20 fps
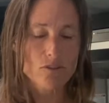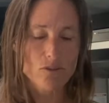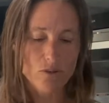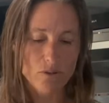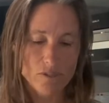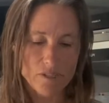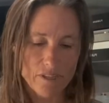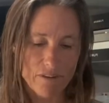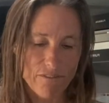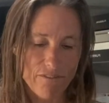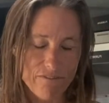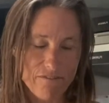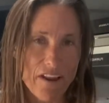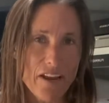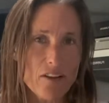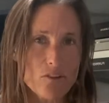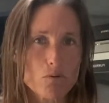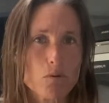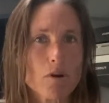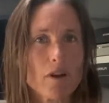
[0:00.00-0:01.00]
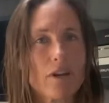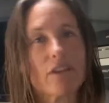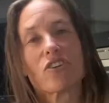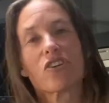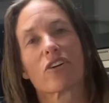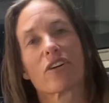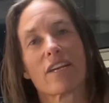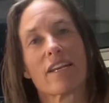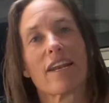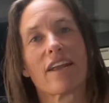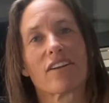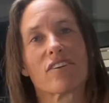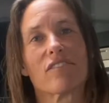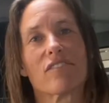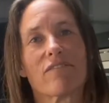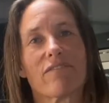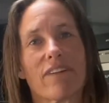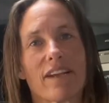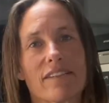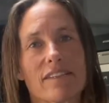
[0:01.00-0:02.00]
So it's like phase one is your
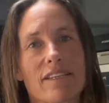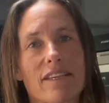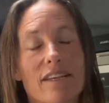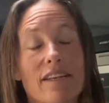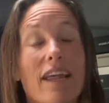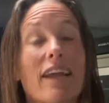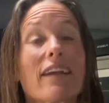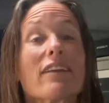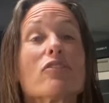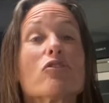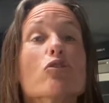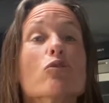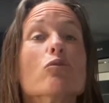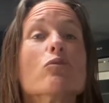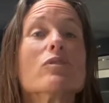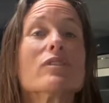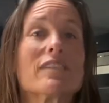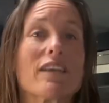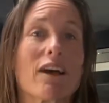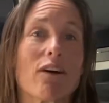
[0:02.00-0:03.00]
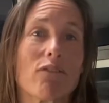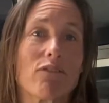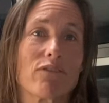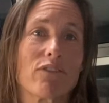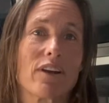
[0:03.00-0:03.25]
connection phase. Connect to self.